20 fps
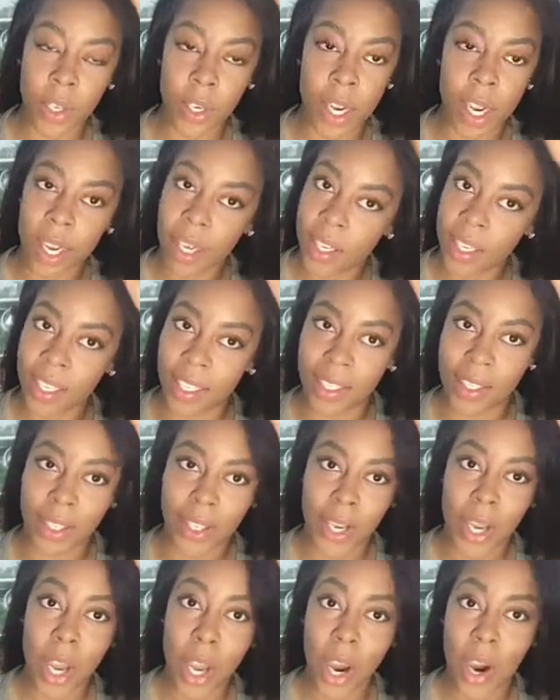your edges,
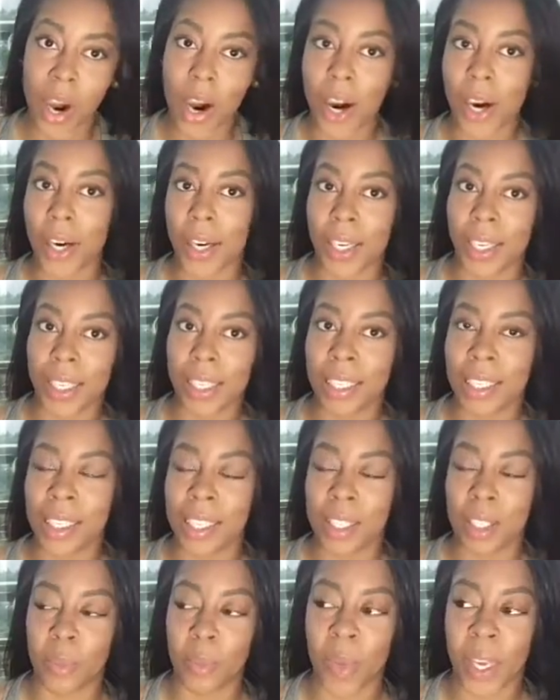aren't gonna
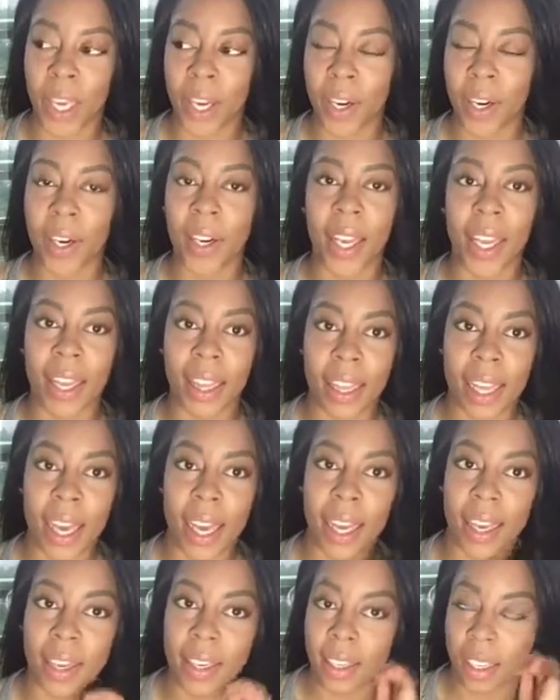disappear in
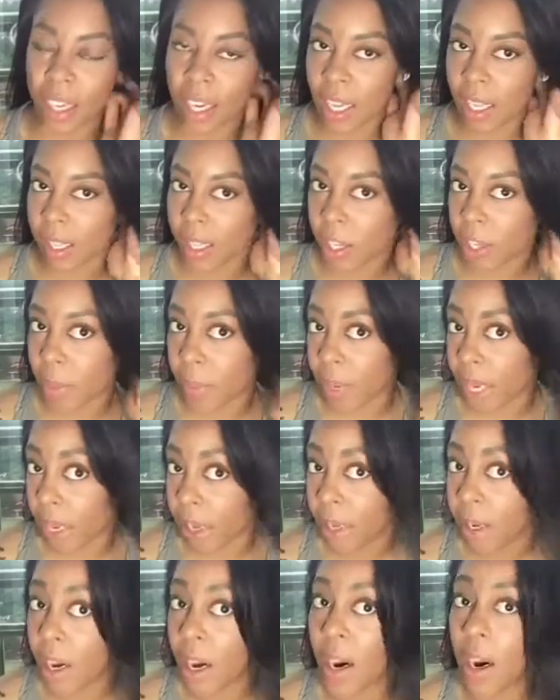like a little
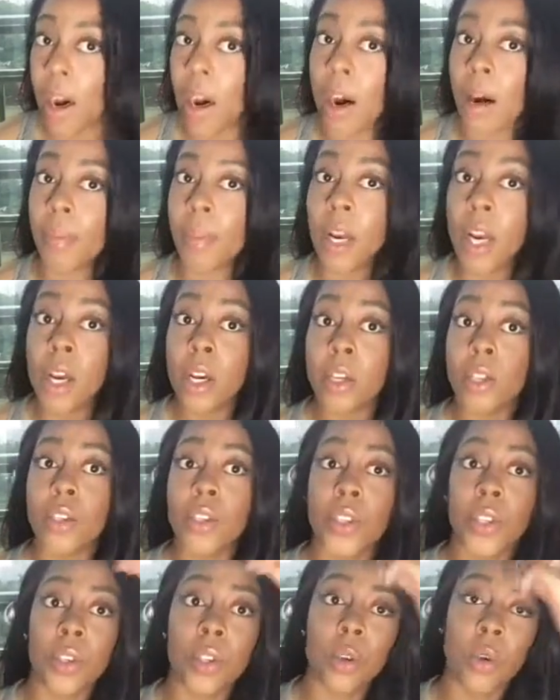bit.
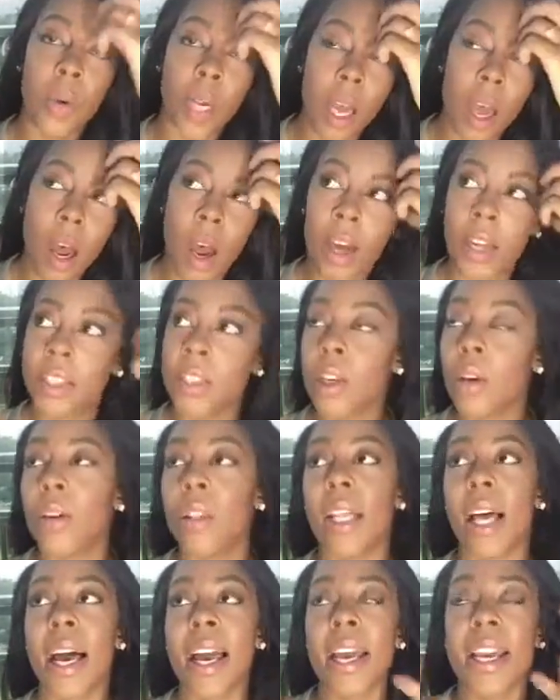Two, what I also
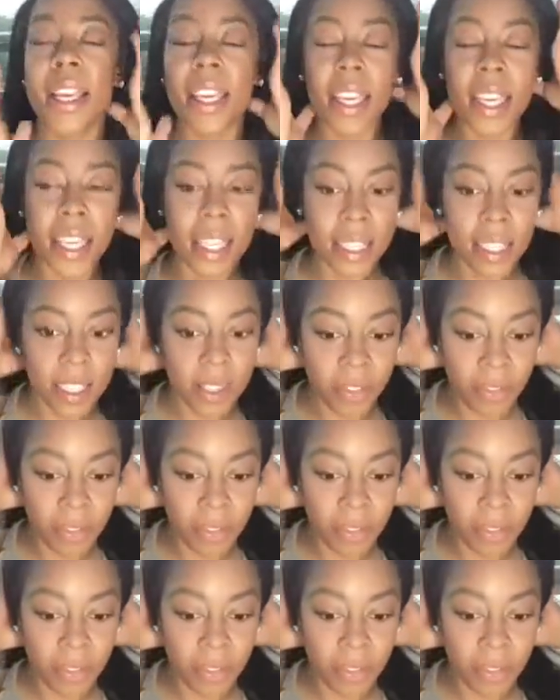like is the